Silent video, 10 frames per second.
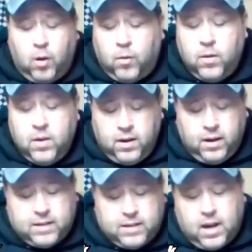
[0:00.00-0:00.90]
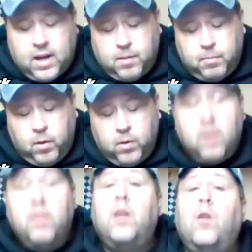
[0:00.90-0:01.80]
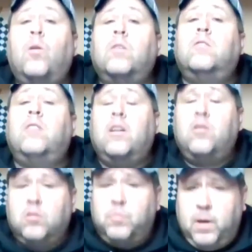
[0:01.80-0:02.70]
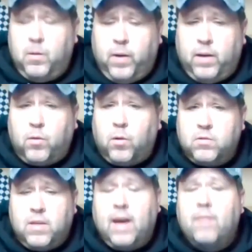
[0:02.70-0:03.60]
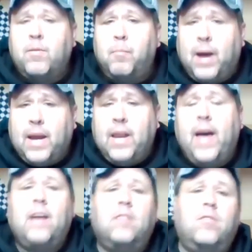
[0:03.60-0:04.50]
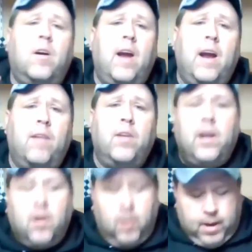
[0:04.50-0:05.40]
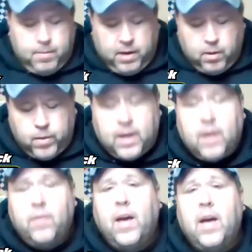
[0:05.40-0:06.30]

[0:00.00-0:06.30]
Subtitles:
So let's talk about the North Central Speedway. Of course, they have the Mighty Axe there every year, Labor Day weekend.